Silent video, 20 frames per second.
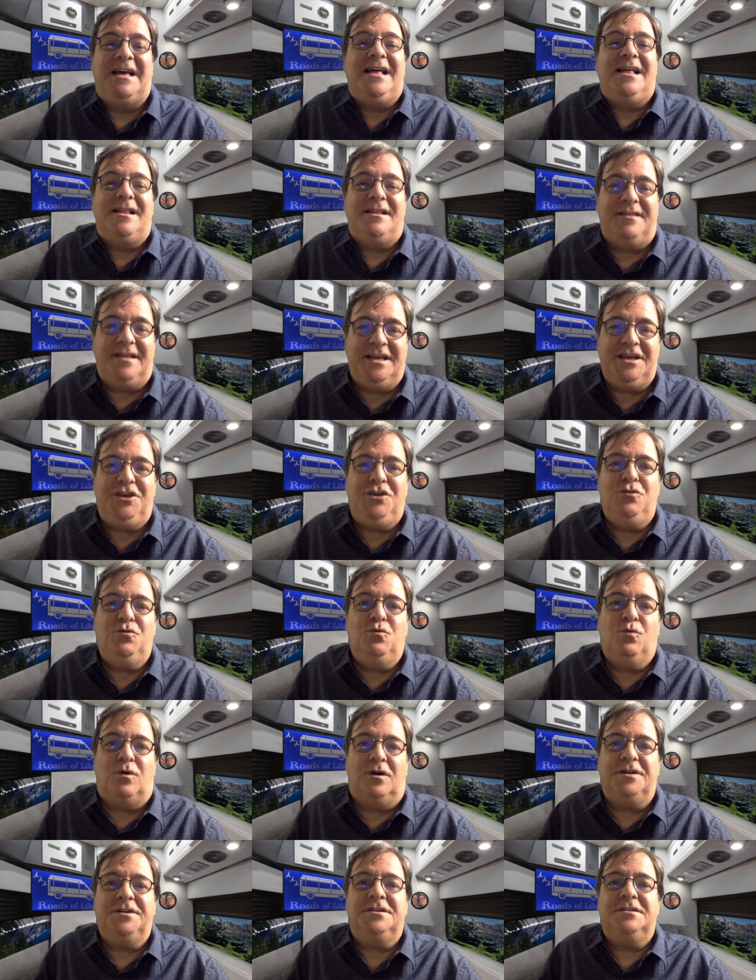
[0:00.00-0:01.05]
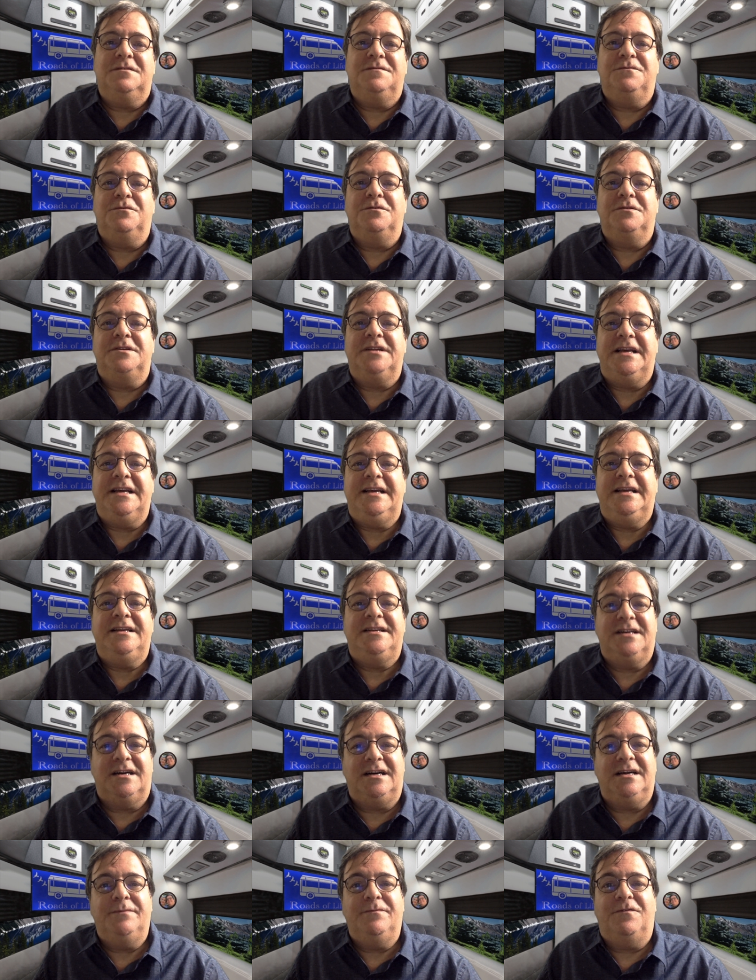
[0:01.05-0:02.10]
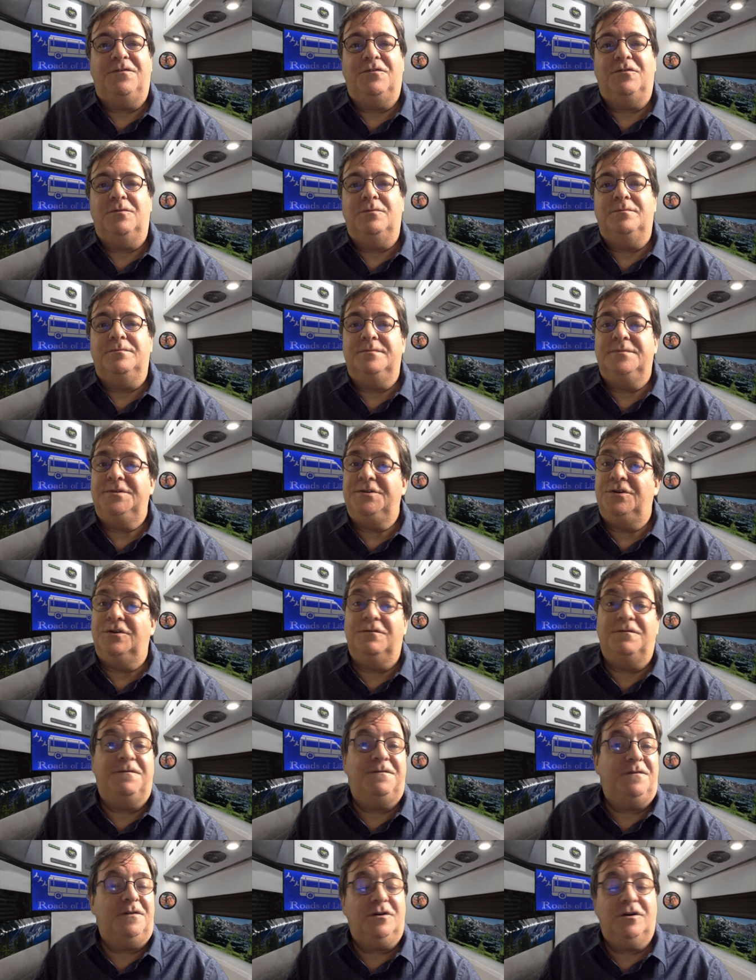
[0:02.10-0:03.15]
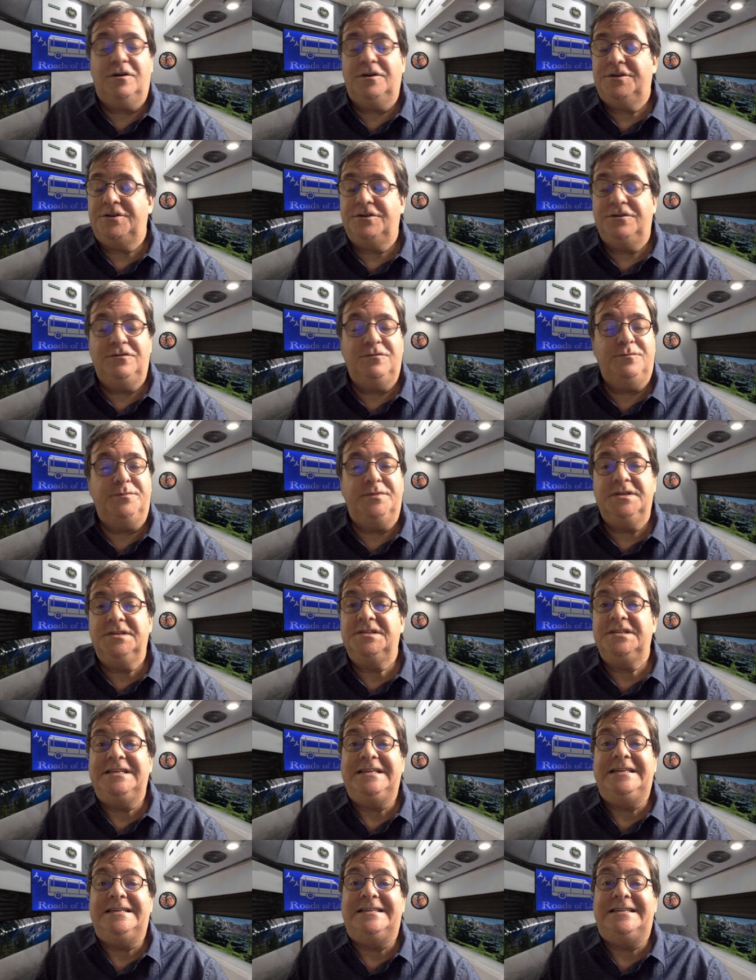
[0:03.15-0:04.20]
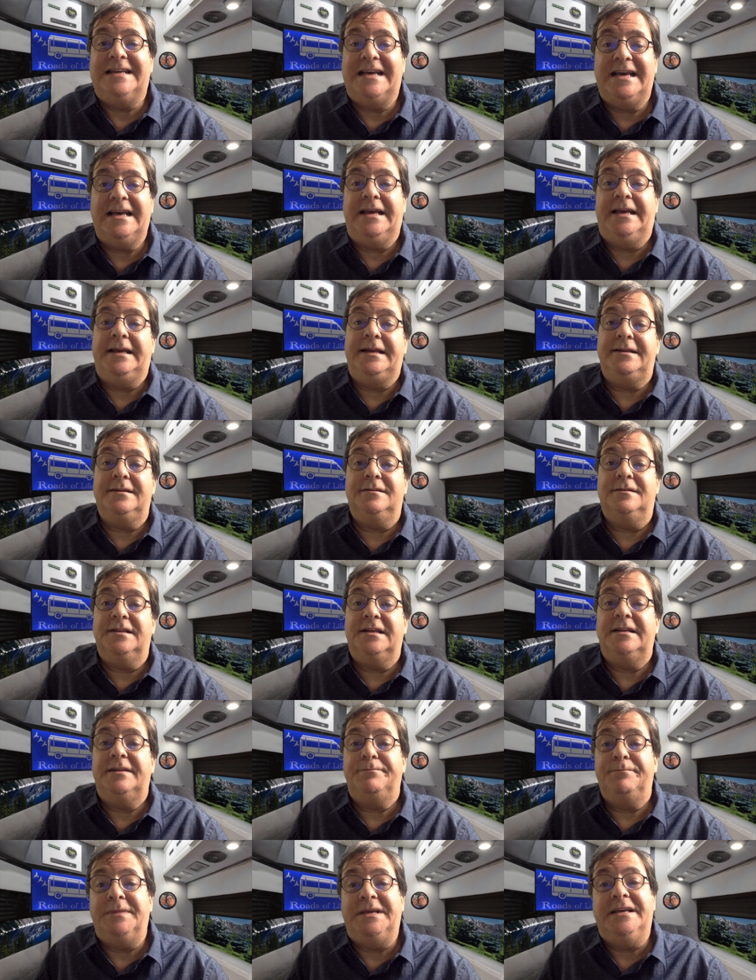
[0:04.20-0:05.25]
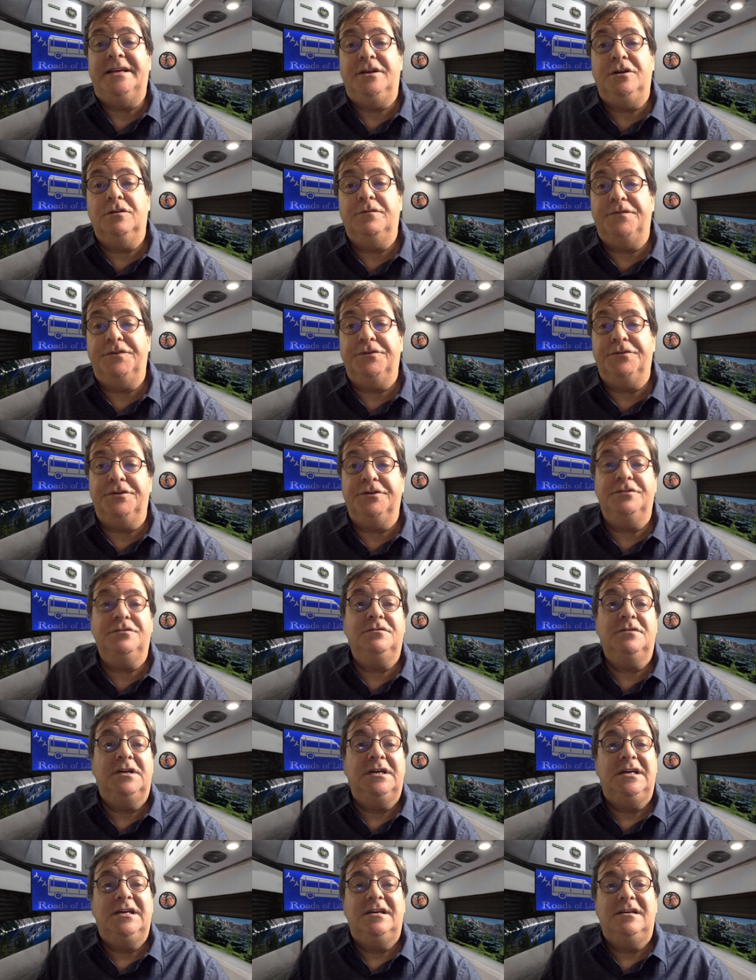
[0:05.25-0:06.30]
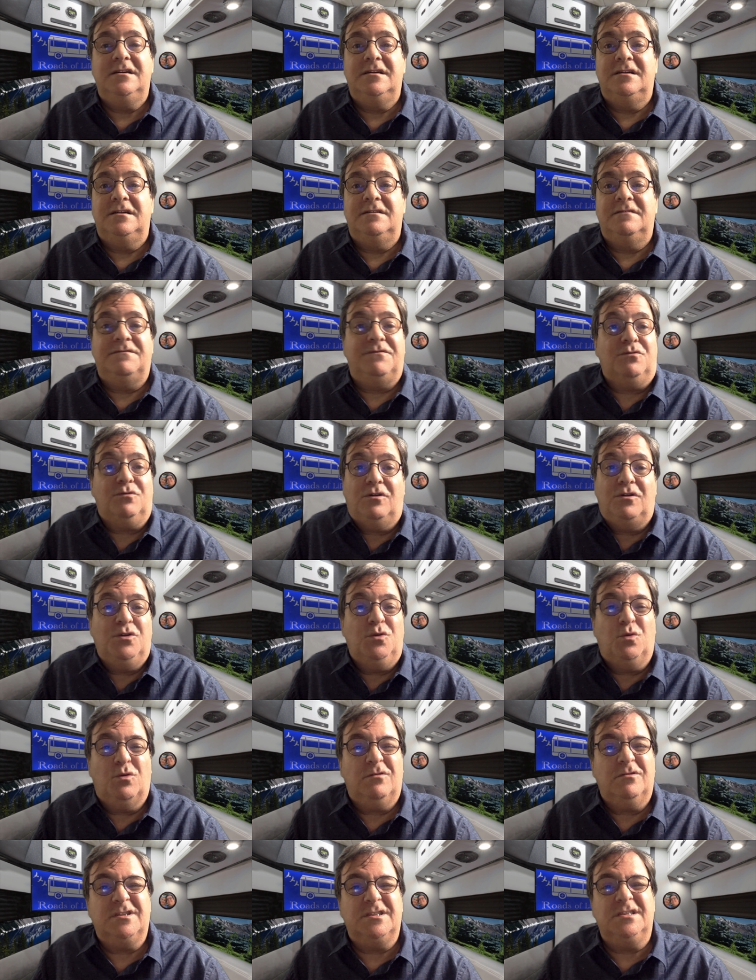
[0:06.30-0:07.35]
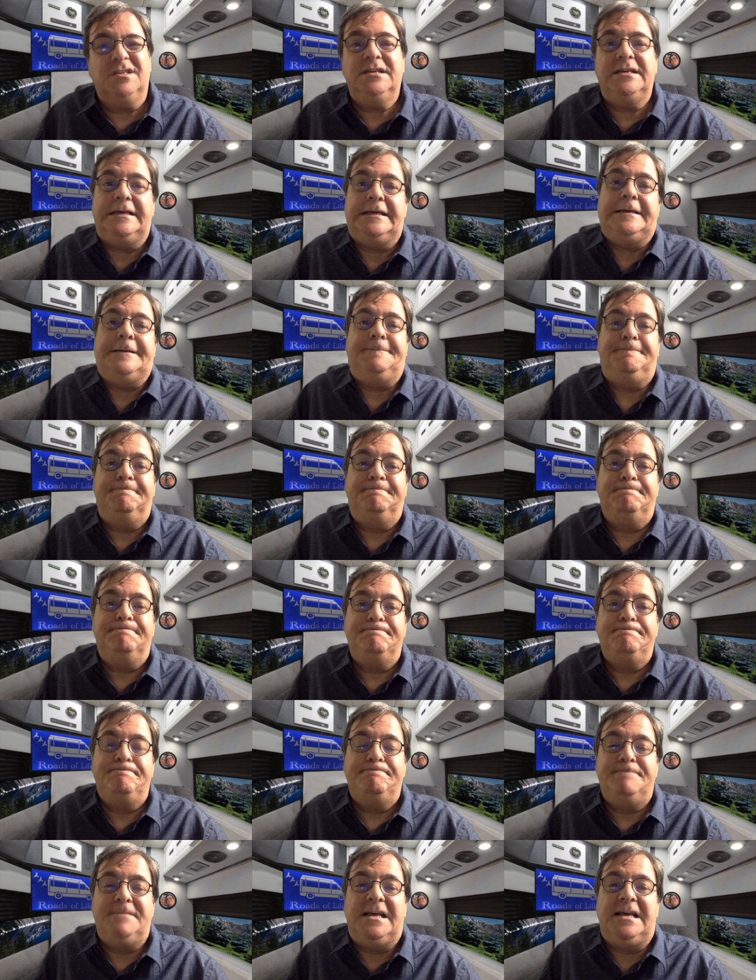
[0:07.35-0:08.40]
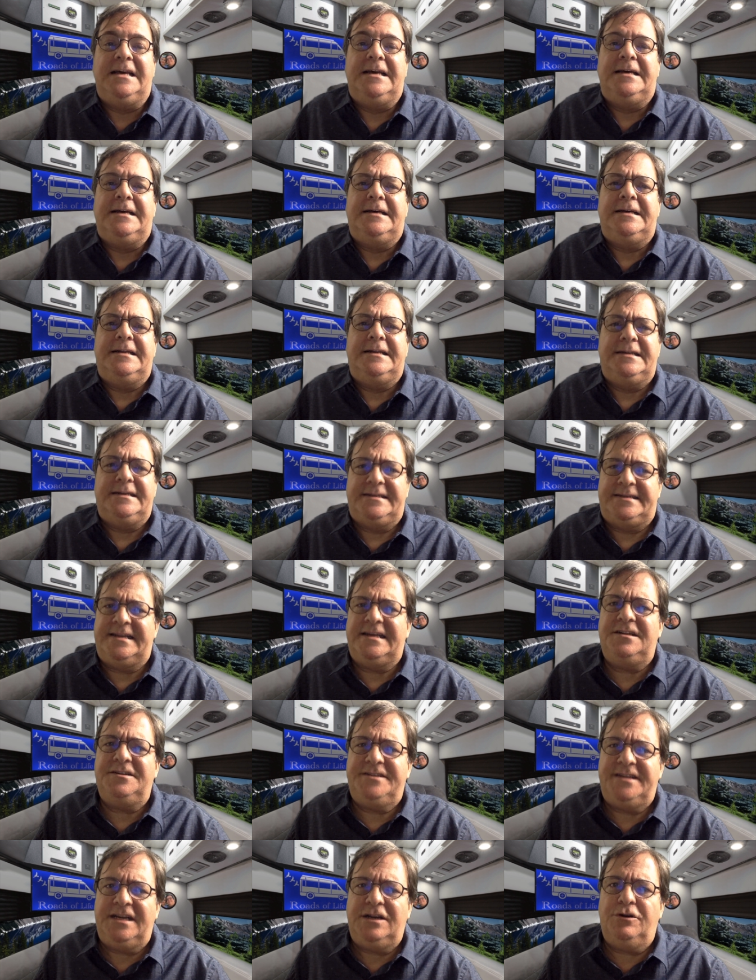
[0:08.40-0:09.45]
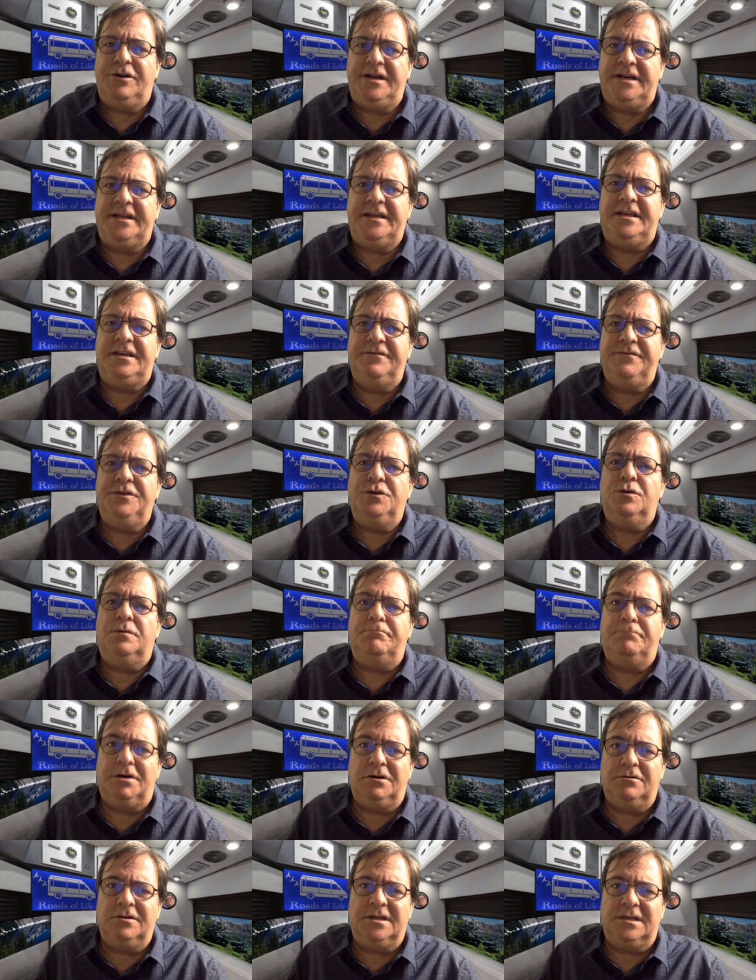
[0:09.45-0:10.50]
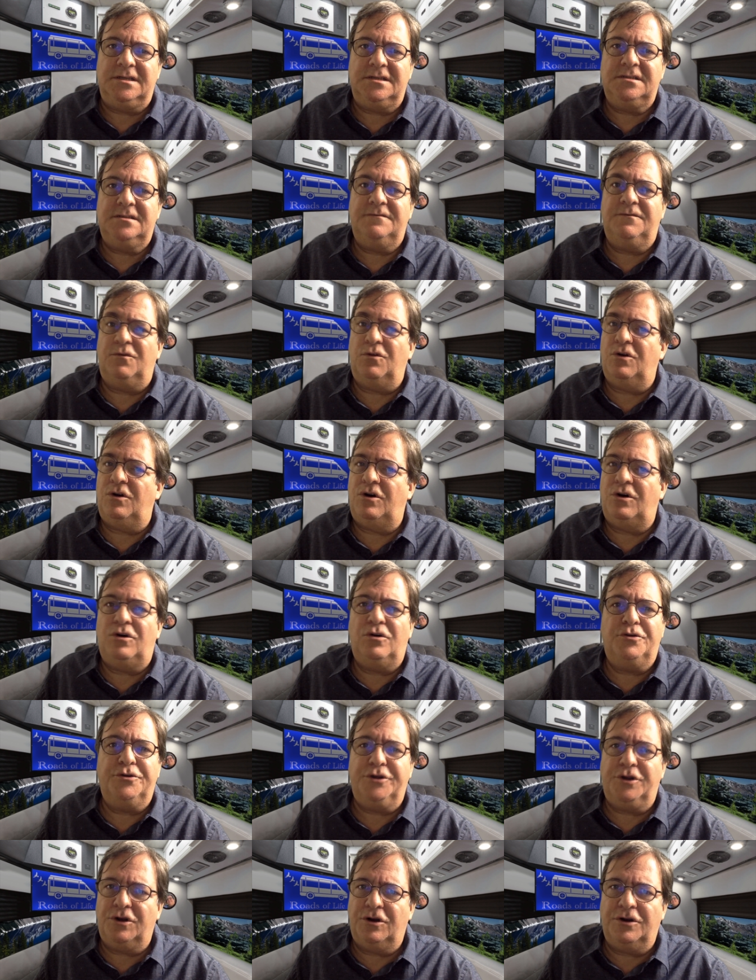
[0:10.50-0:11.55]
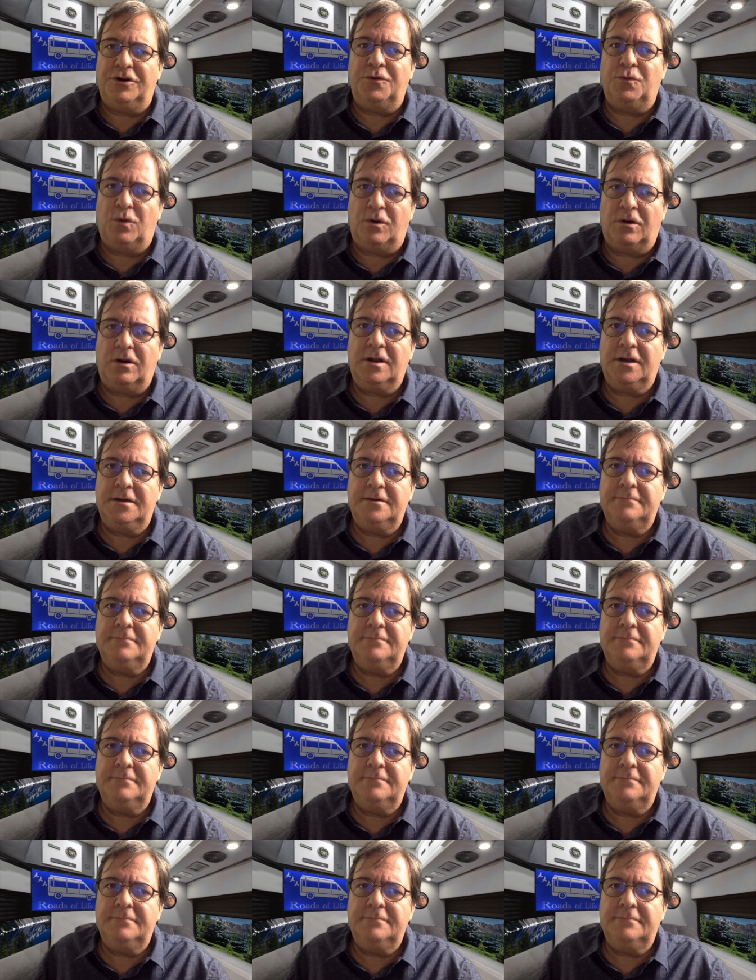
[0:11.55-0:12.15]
Thank you, Wanda, for taking time from your far too busy day to let me interview you for all the world to see. Tell Terry to give you a bonus for all your hard work.